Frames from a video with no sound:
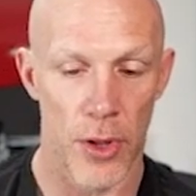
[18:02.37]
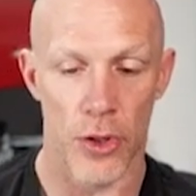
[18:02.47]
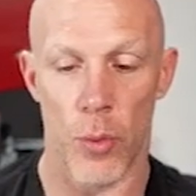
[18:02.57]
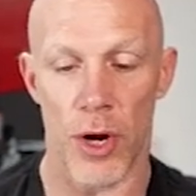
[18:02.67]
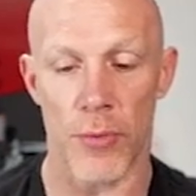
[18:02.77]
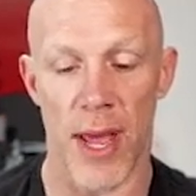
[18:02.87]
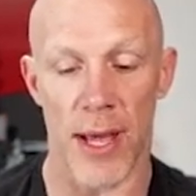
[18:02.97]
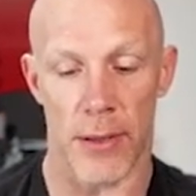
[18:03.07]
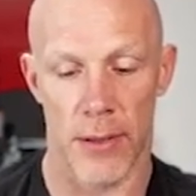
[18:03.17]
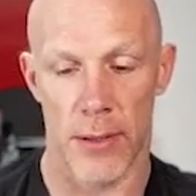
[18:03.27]
The One
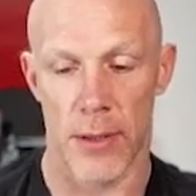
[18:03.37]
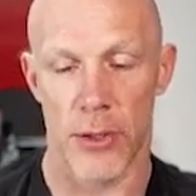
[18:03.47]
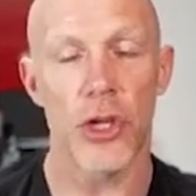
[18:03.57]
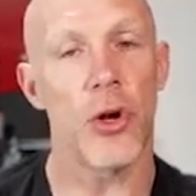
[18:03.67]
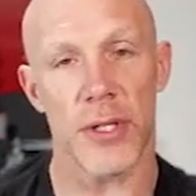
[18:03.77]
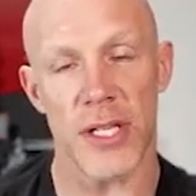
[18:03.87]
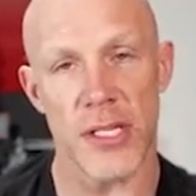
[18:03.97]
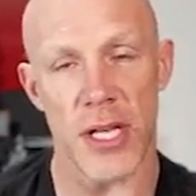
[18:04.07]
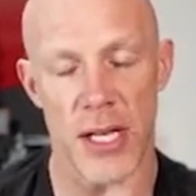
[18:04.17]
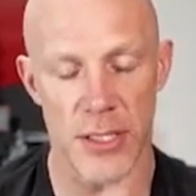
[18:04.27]
Ring, you know what this
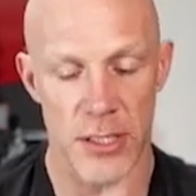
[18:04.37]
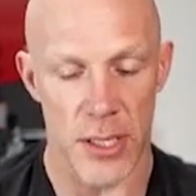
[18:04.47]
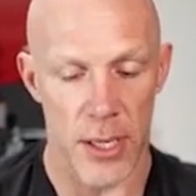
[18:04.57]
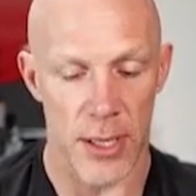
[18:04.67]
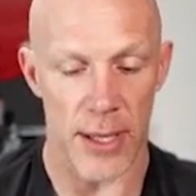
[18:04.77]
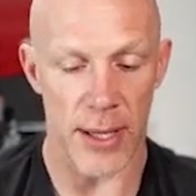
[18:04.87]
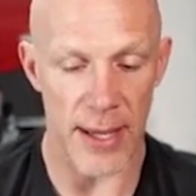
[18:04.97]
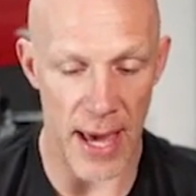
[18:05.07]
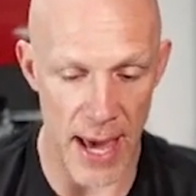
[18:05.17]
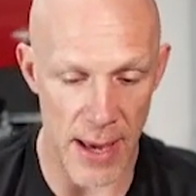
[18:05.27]
does.
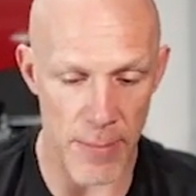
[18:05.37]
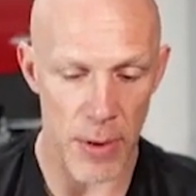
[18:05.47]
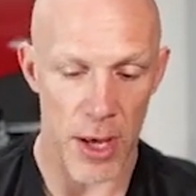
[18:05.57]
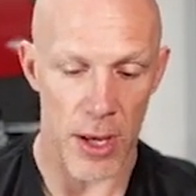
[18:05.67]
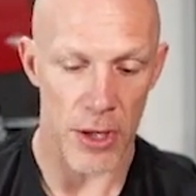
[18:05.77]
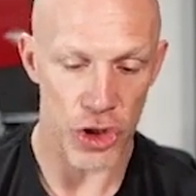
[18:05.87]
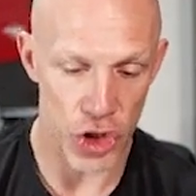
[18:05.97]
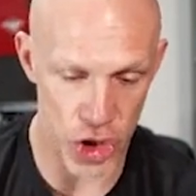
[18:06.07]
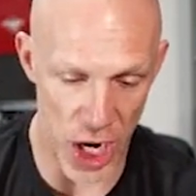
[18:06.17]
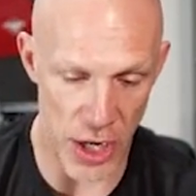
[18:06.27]
Game
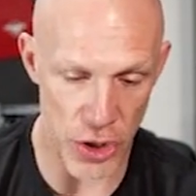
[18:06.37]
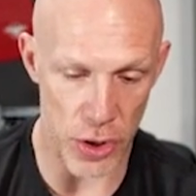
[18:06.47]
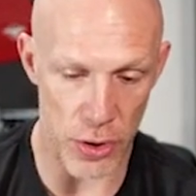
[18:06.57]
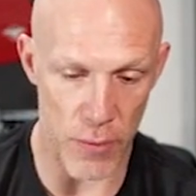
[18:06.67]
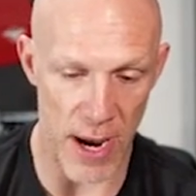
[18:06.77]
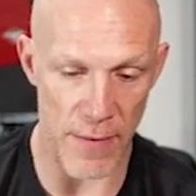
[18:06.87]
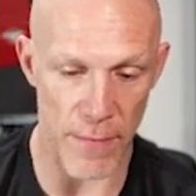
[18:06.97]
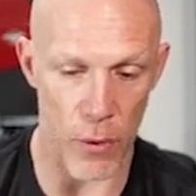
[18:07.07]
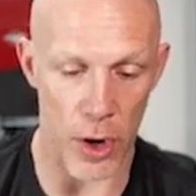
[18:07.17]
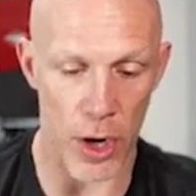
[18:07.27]
changer, great
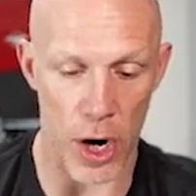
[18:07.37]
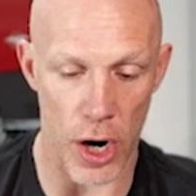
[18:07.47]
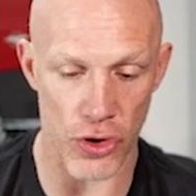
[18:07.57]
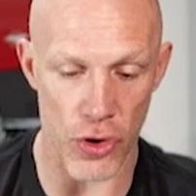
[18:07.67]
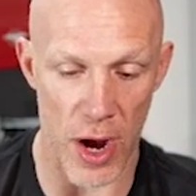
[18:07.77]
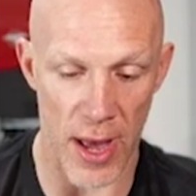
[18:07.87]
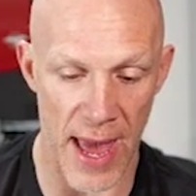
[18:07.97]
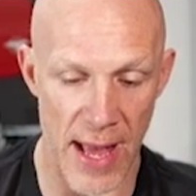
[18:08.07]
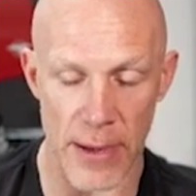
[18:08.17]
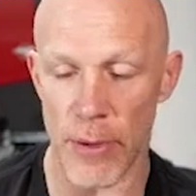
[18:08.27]
for card draw.
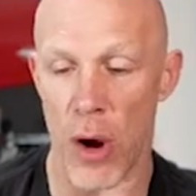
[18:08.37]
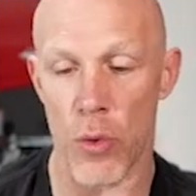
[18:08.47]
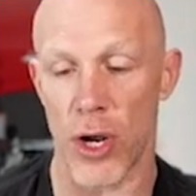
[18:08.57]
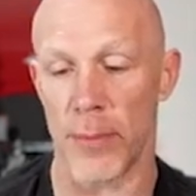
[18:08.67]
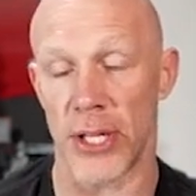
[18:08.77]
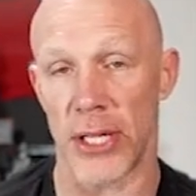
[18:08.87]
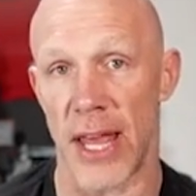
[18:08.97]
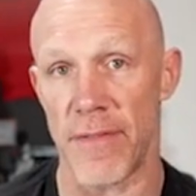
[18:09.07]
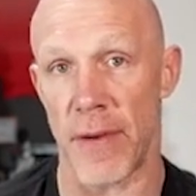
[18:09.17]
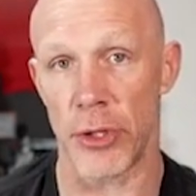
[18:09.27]
And I'm not worried about the
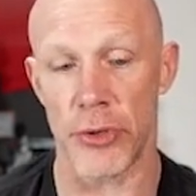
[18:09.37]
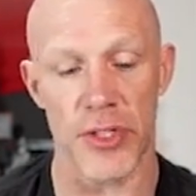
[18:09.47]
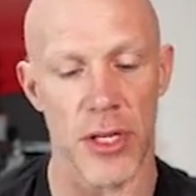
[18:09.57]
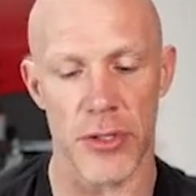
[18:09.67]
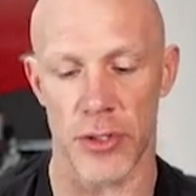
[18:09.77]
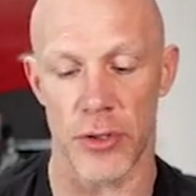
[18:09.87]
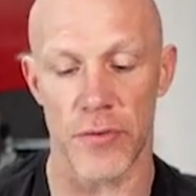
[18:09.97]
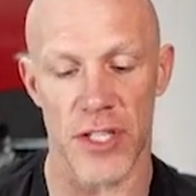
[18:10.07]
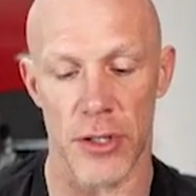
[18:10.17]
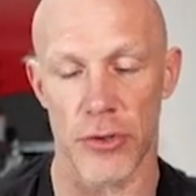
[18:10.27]
life I'm losing because you've
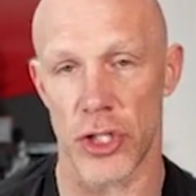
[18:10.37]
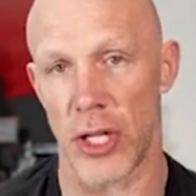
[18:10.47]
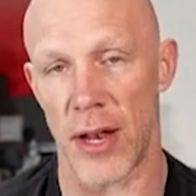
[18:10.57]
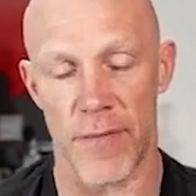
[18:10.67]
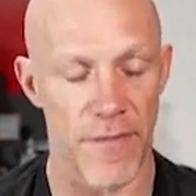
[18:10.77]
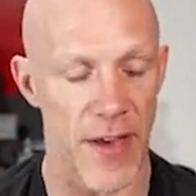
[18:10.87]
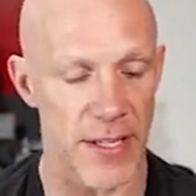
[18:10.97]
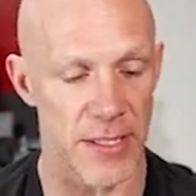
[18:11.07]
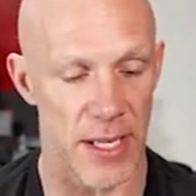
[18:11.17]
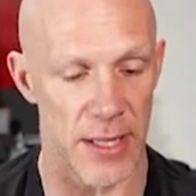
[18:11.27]
seen there's a lot of
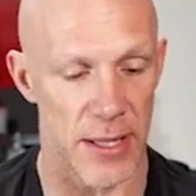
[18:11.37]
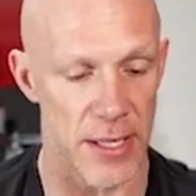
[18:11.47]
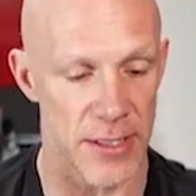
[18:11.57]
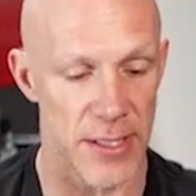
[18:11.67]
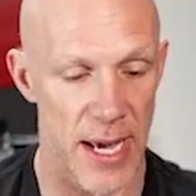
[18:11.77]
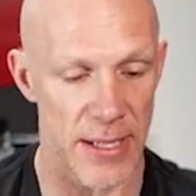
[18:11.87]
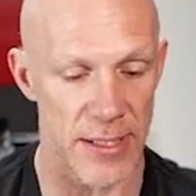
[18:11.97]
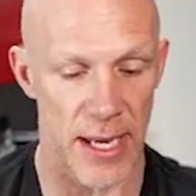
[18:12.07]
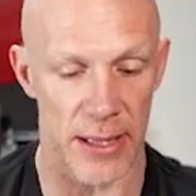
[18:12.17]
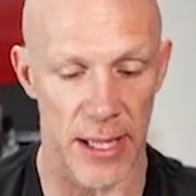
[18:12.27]
effects in this deck
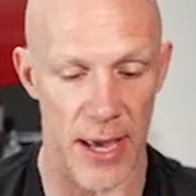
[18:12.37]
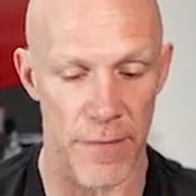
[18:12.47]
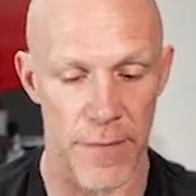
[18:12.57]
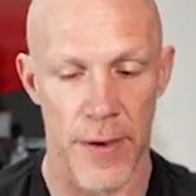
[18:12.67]
to get life.